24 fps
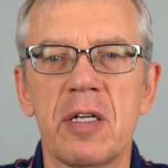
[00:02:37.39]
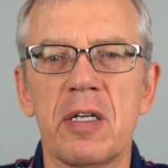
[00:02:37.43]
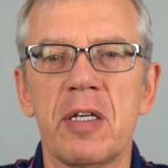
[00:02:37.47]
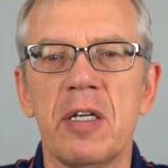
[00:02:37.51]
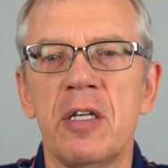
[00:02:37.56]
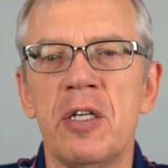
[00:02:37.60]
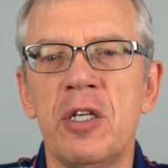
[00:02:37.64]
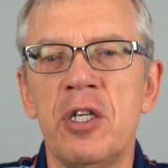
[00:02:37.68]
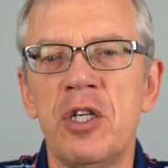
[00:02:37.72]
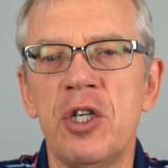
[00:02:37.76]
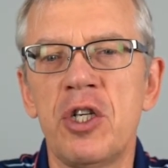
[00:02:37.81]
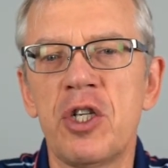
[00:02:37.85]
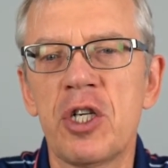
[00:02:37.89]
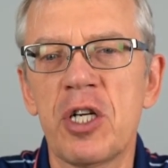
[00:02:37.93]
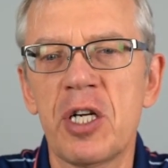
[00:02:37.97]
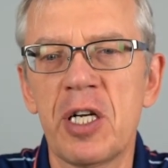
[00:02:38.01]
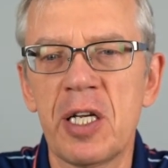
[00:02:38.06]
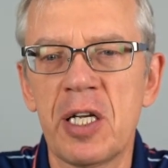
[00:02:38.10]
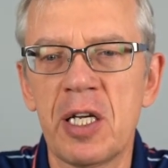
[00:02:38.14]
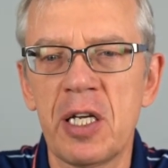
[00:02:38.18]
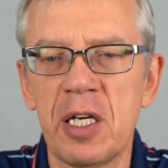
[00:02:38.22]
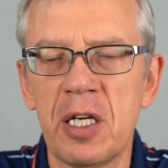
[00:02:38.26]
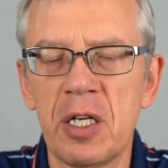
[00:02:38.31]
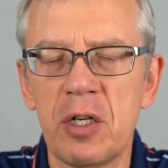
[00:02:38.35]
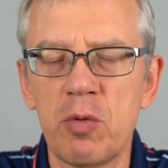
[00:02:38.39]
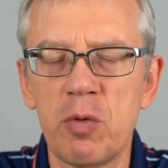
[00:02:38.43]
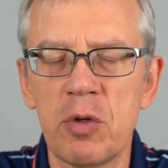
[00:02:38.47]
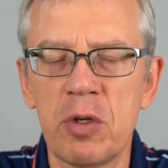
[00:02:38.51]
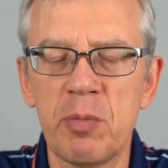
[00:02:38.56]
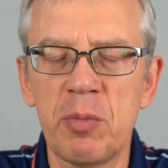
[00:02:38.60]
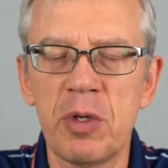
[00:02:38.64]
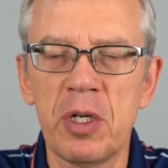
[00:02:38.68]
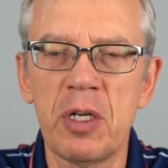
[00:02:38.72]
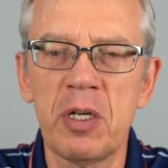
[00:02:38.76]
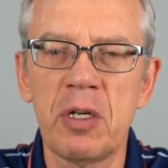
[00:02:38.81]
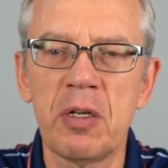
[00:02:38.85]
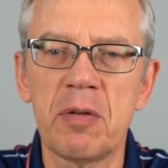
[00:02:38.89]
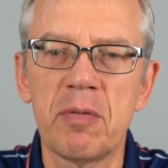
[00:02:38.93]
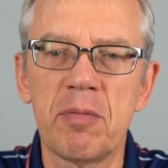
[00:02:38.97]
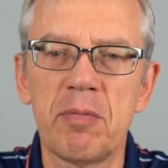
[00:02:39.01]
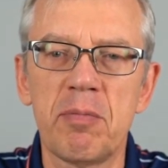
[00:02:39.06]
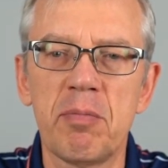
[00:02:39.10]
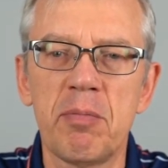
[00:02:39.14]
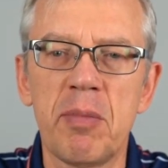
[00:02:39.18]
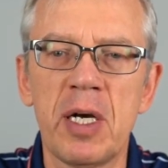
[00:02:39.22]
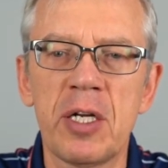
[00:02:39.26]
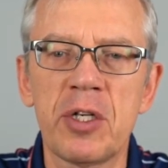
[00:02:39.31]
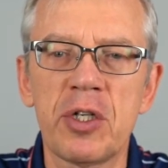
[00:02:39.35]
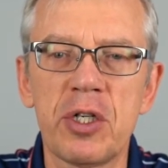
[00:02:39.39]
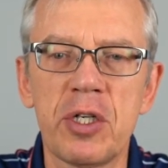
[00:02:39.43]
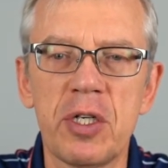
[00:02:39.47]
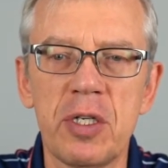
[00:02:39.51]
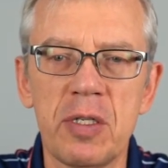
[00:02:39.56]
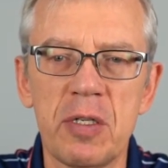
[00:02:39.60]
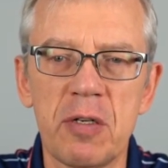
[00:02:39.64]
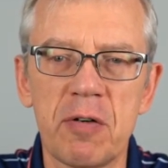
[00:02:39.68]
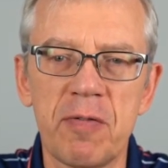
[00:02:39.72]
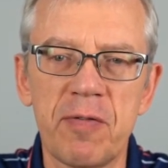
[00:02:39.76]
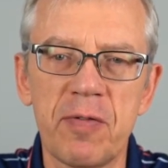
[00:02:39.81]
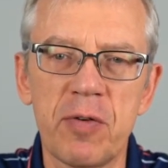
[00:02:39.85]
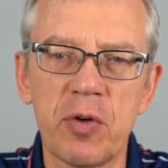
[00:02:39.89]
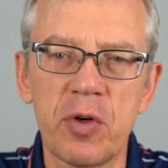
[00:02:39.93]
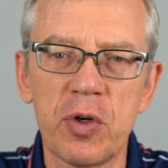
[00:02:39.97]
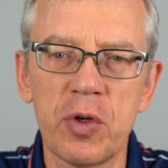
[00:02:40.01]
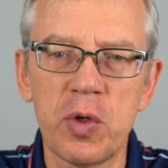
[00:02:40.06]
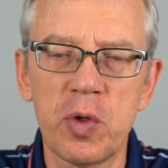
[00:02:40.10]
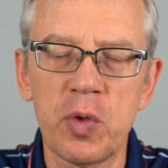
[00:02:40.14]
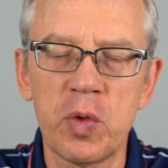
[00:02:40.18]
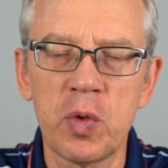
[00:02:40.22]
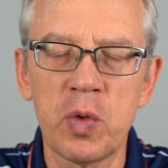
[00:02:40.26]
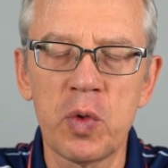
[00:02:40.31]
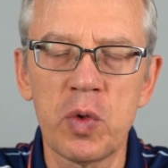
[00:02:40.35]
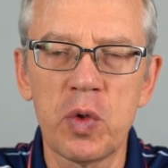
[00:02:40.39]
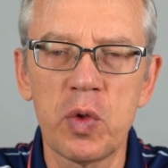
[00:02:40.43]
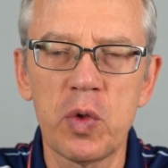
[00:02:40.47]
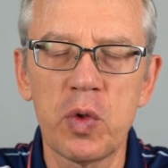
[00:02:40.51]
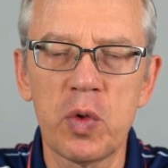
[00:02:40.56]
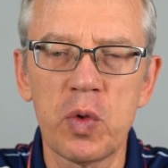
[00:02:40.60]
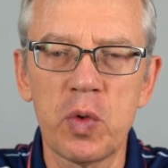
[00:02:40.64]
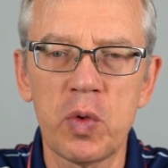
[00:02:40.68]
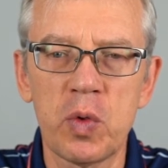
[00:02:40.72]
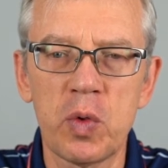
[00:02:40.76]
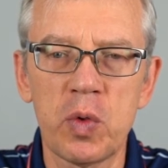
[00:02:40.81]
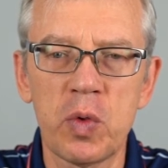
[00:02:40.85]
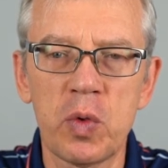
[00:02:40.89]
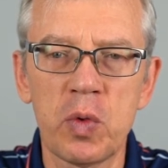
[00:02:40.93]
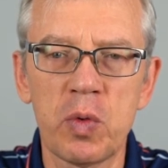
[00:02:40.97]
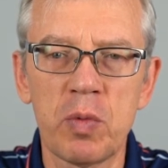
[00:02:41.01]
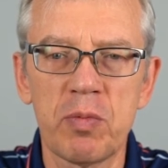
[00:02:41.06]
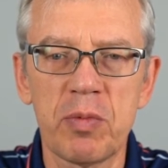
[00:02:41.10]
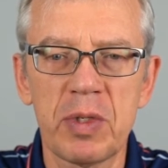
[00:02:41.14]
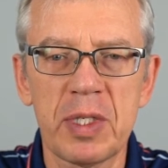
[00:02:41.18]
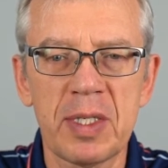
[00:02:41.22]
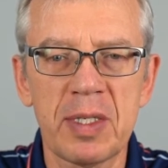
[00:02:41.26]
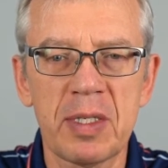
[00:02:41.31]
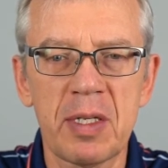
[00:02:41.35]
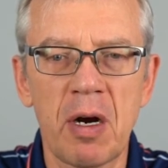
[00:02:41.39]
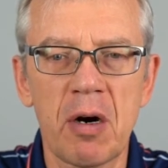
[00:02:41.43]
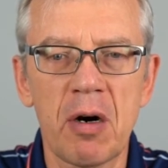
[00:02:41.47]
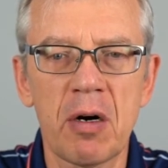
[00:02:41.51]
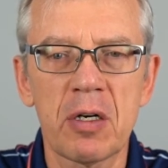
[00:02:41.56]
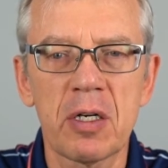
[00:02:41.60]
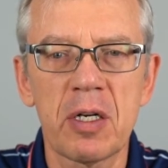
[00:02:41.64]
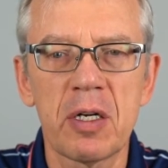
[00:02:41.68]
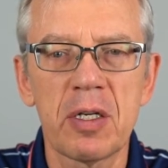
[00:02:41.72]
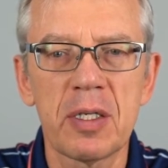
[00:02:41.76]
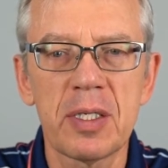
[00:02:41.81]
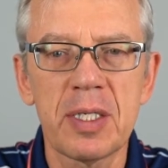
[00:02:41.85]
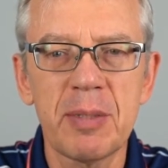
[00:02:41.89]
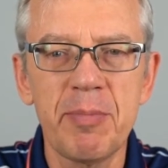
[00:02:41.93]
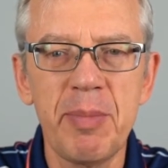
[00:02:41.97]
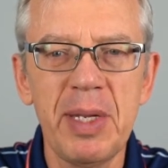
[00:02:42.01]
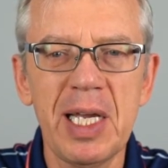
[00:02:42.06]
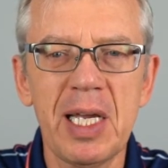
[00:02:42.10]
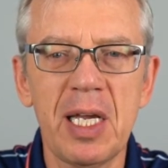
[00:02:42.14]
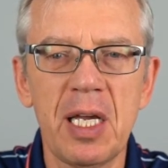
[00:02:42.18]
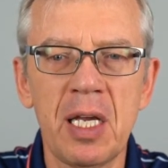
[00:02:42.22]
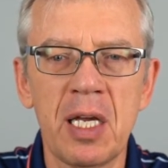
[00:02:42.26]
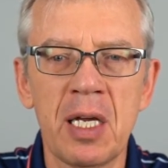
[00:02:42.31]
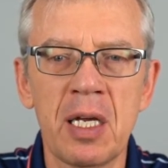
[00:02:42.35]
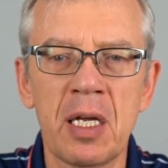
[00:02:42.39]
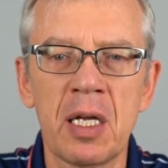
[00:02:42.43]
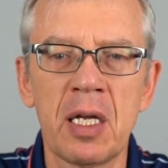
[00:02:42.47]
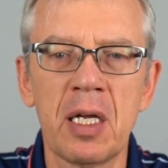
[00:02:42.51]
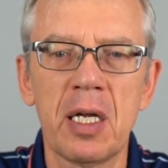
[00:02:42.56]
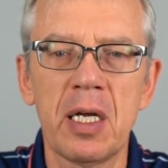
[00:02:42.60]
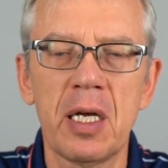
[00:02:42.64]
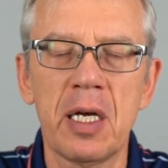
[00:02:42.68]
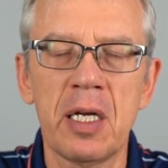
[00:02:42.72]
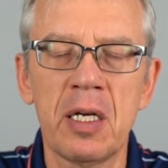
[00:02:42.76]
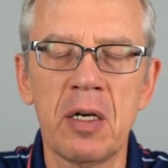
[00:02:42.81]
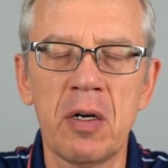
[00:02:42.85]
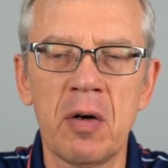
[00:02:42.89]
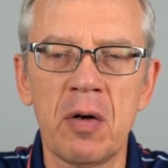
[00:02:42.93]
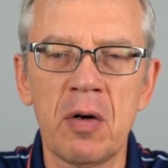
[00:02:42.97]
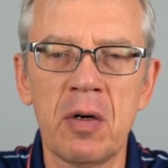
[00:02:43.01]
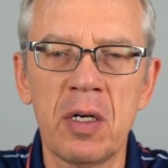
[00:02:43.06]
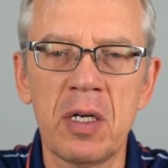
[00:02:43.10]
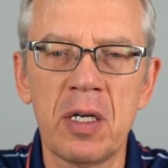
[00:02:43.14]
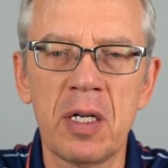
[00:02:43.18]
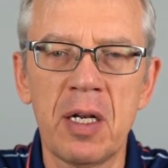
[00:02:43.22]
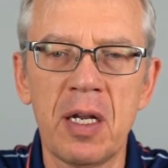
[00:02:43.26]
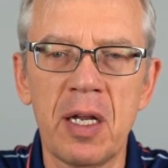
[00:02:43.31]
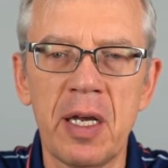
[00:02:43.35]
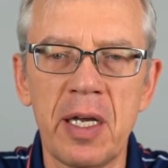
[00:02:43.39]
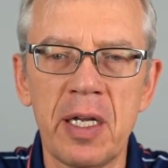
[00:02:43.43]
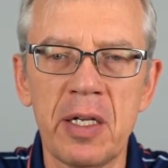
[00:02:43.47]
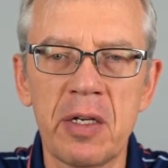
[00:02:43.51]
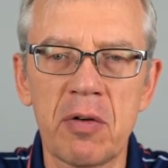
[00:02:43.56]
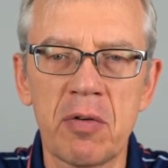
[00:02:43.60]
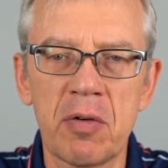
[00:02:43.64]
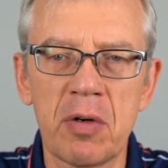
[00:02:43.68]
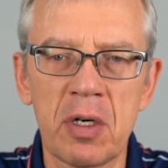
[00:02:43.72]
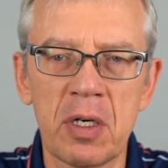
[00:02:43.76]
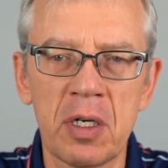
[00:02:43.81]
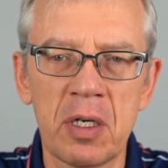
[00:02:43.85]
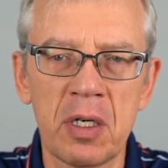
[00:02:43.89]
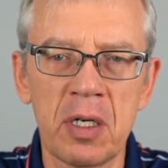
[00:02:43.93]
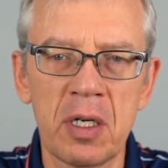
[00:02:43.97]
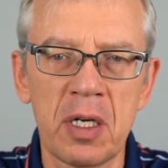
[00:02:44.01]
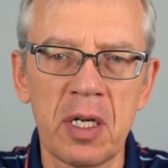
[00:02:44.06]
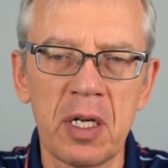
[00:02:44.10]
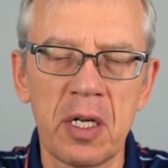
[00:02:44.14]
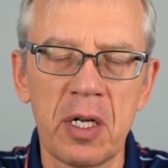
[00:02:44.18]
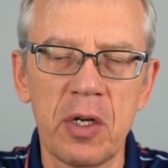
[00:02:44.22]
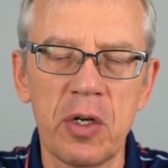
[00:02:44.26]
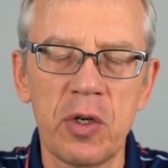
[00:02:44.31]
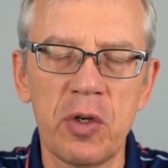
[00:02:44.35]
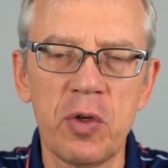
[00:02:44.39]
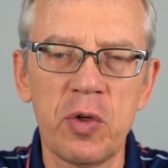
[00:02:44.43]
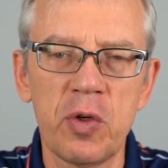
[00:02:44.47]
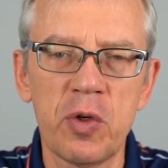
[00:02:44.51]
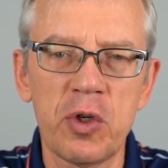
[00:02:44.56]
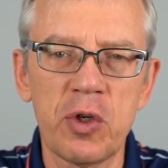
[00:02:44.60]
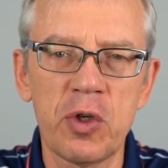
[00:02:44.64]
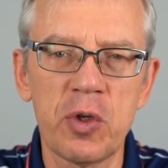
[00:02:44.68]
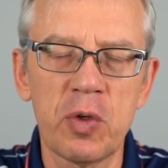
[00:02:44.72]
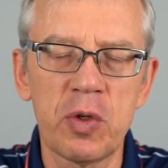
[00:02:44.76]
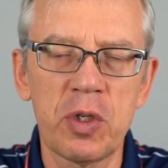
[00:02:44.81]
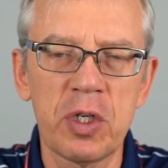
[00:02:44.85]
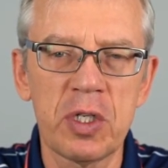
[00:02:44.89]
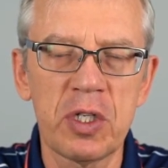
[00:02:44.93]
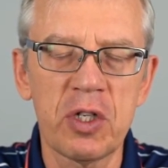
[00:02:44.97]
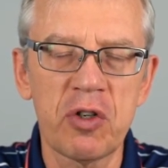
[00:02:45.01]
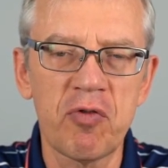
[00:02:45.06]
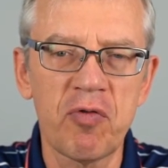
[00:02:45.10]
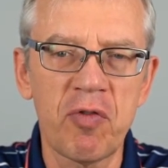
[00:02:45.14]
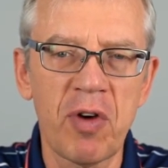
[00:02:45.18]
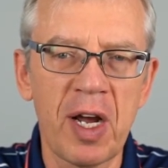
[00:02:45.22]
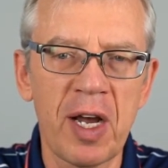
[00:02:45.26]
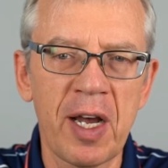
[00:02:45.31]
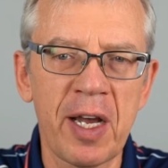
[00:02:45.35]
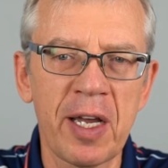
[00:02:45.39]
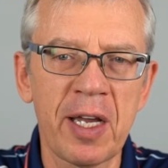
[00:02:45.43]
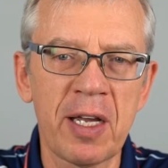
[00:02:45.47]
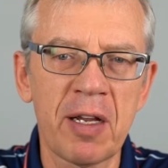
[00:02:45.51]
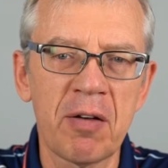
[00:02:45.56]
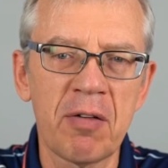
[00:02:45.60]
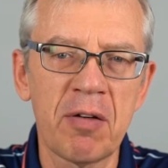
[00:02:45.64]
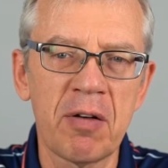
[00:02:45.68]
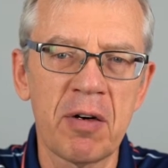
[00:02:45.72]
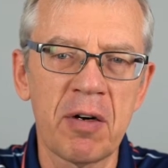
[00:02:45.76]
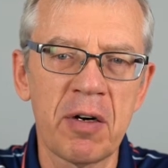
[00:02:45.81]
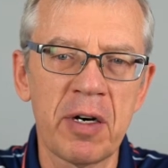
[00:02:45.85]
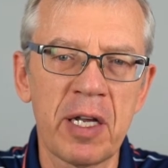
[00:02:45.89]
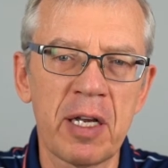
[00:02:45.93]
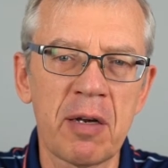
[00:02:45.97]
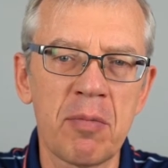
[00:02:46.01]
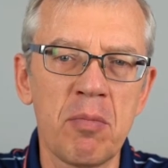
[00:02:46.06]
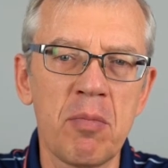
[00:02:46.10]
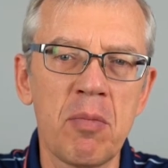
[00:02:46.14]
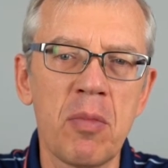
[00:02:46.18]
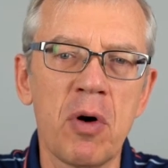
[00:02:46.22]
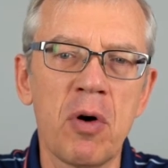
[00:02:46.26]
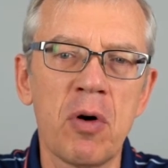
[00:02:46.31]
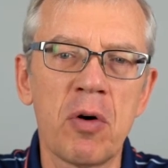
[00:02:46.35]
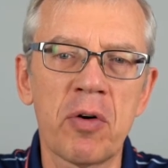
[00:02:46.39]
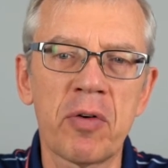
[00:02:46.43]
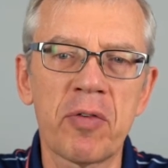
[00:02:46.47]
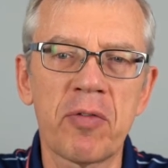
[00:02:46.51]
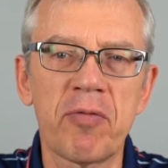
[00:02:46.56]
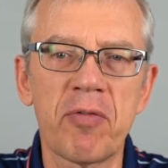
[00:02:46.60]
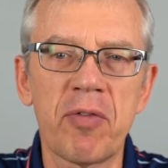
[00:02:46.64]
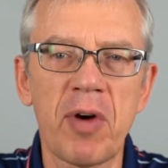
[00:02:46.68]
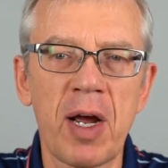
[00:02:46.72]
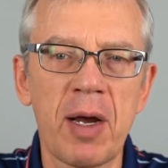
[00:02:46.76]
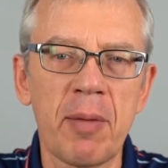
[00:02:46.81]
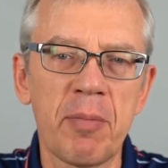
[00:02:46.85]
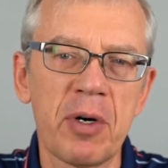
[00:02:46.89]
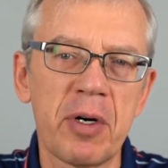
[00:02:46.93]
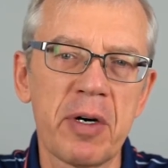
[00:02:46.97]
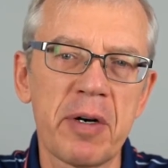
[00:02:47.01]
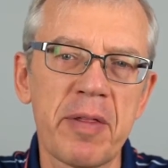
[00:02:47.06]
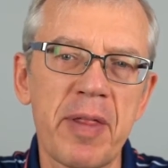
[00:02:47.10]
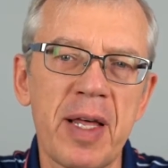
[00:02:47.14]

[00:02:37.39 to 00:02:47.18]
initially it will be much easier for you to start speaking, and only later on you should try learning more grammar.